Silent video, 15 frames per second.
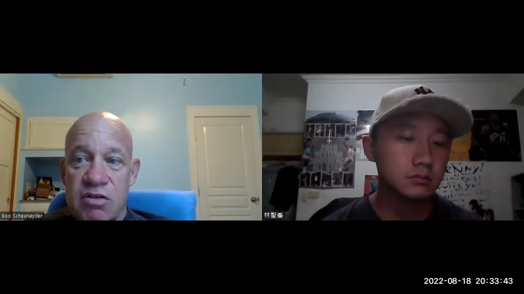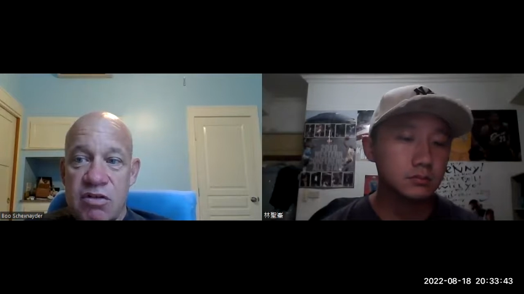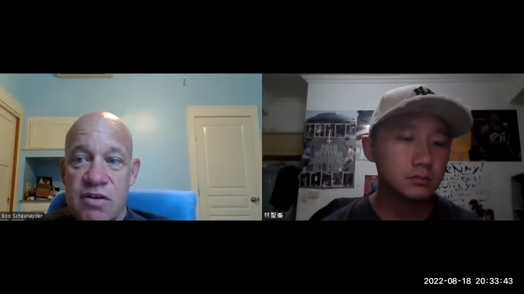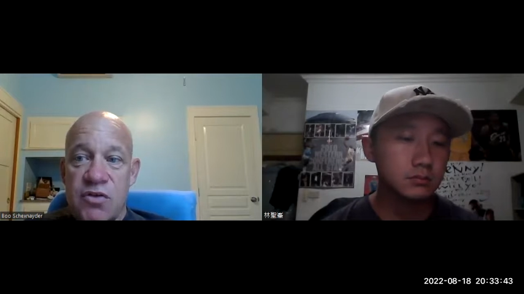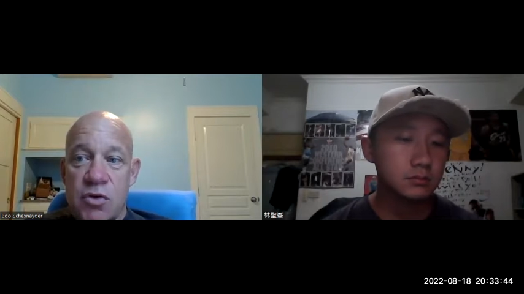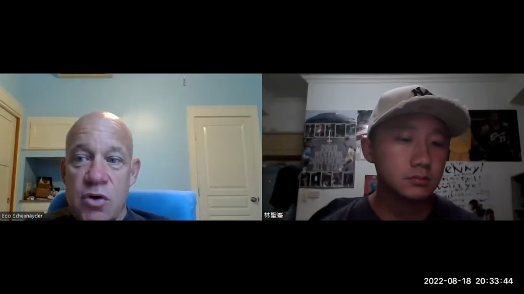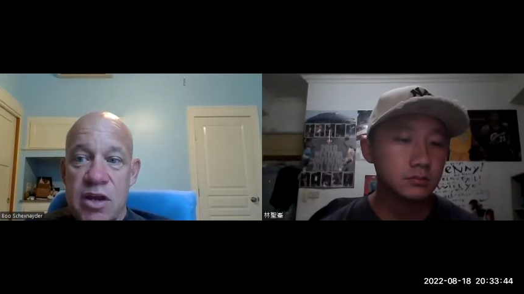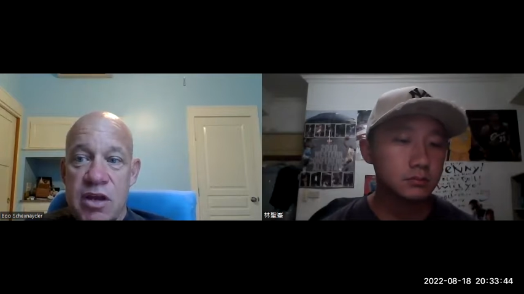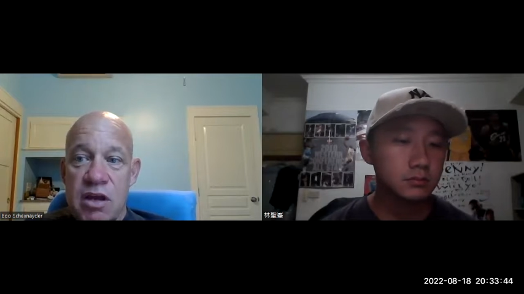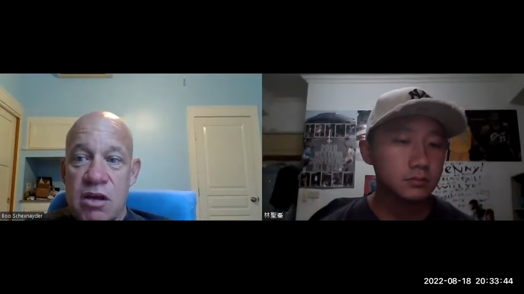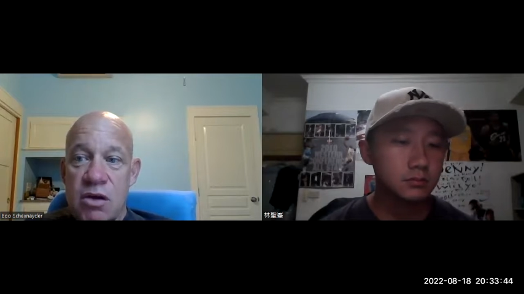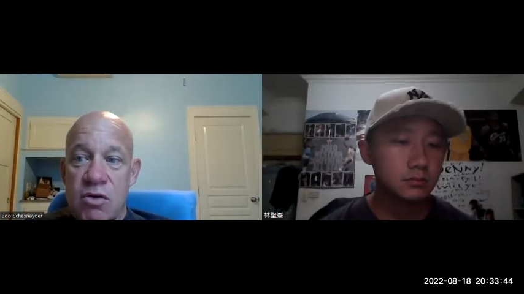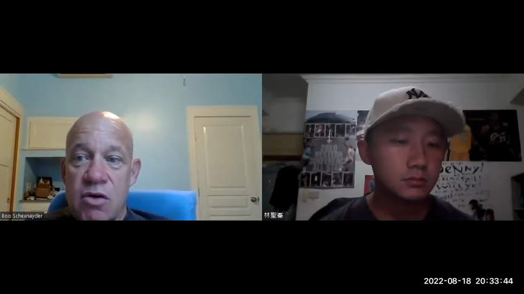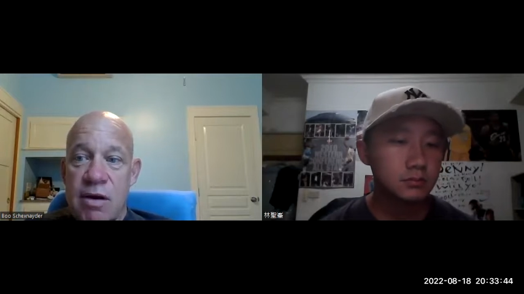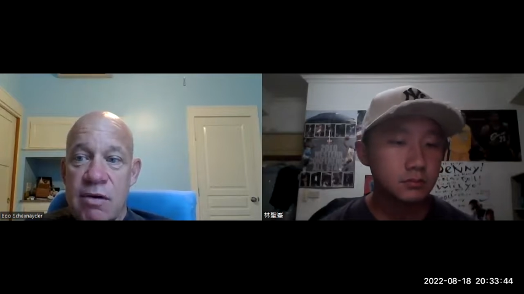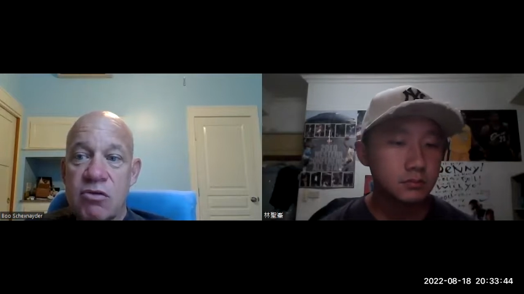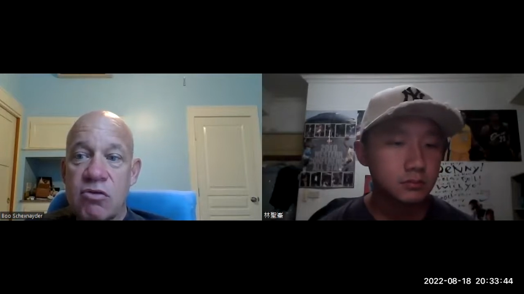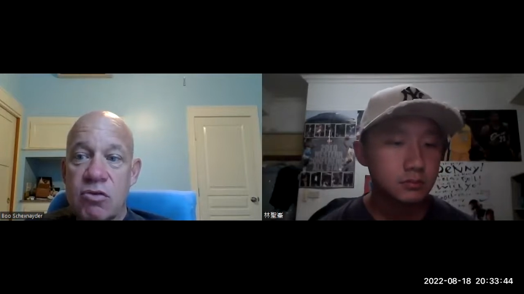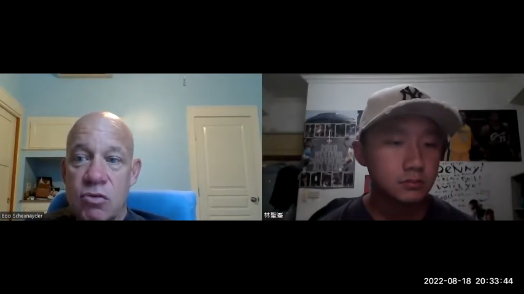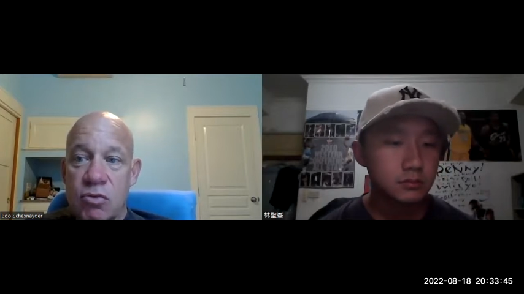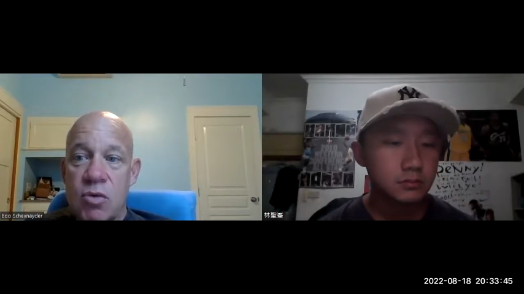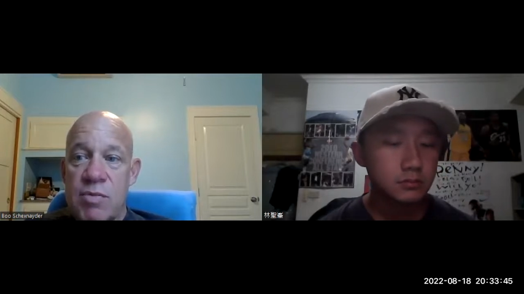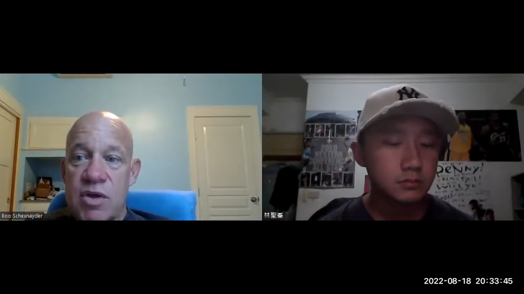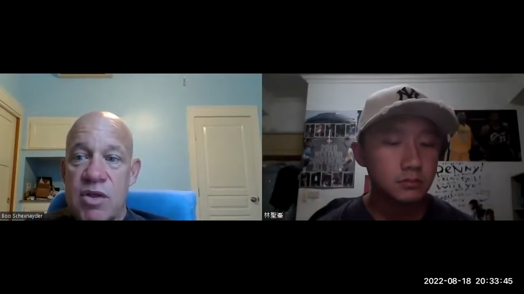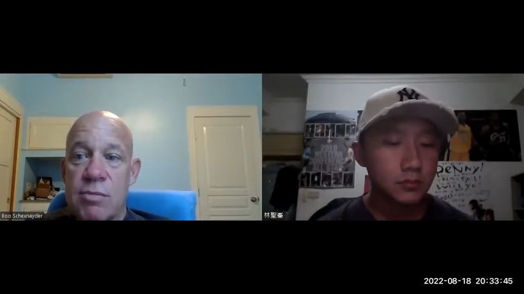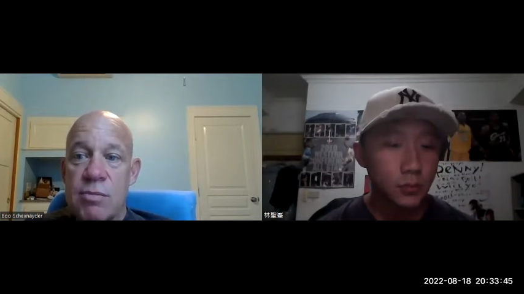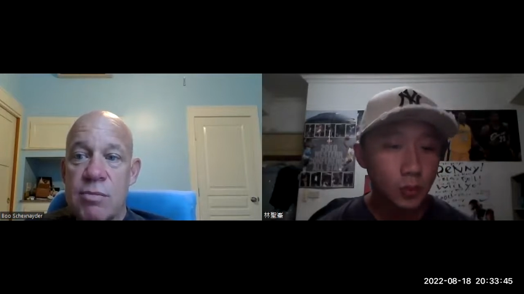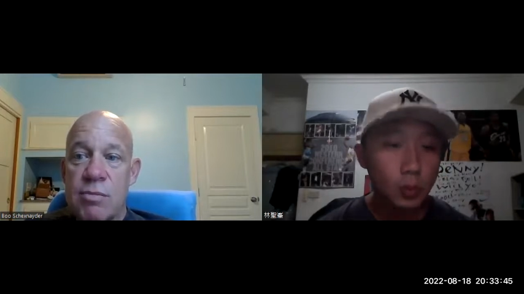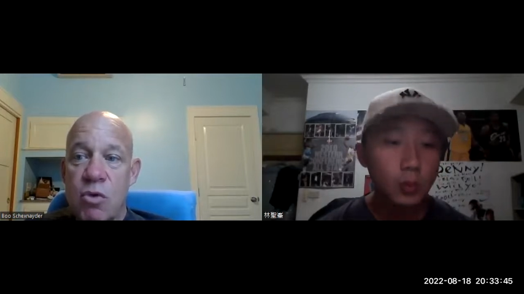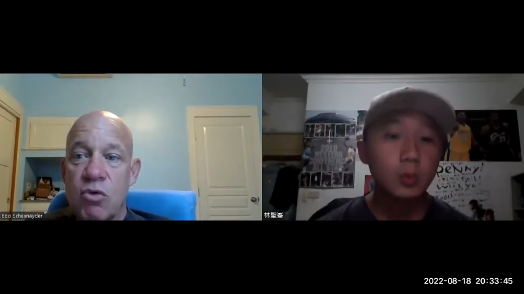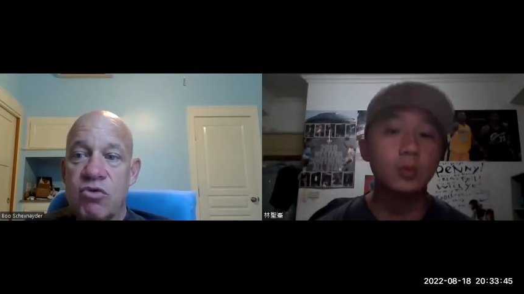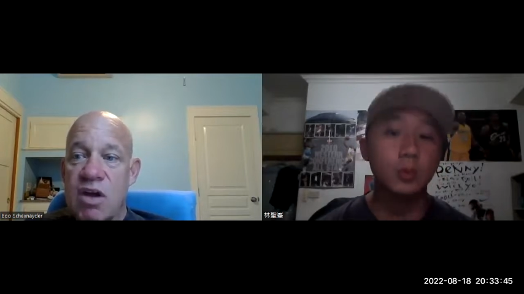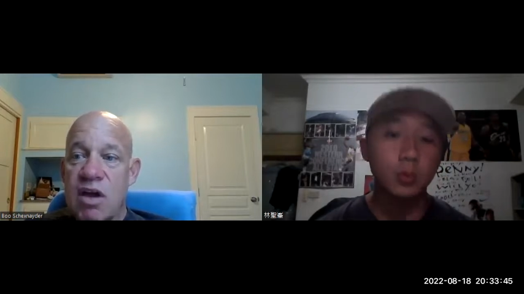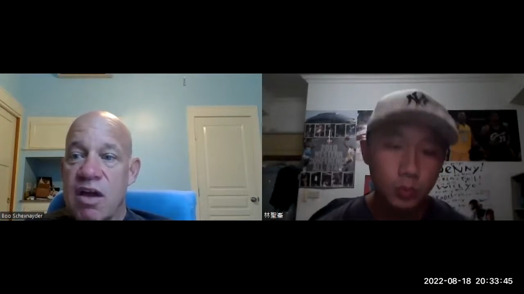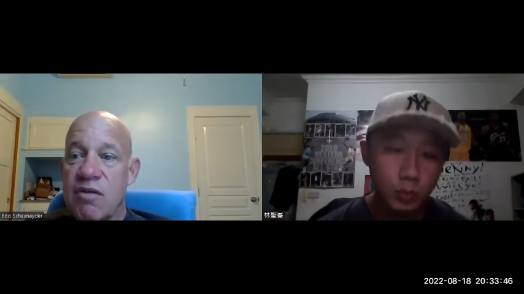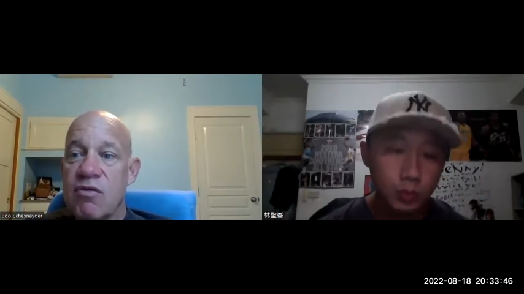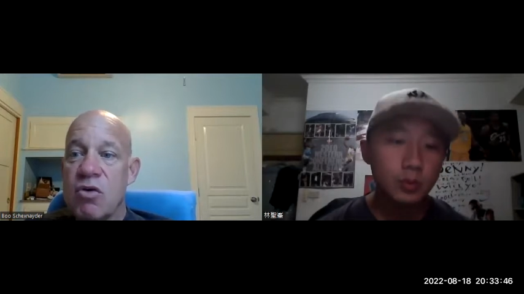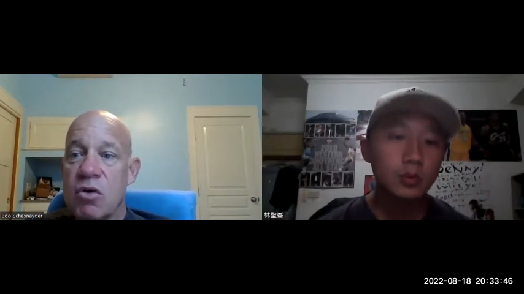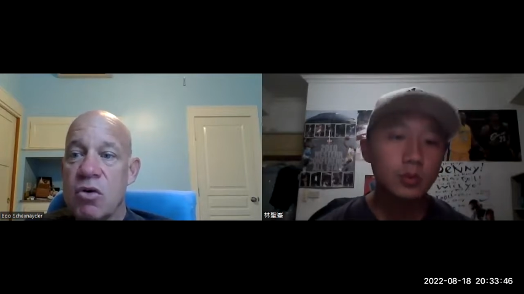Speaker 1: seven or eight kilograms would be the most I ever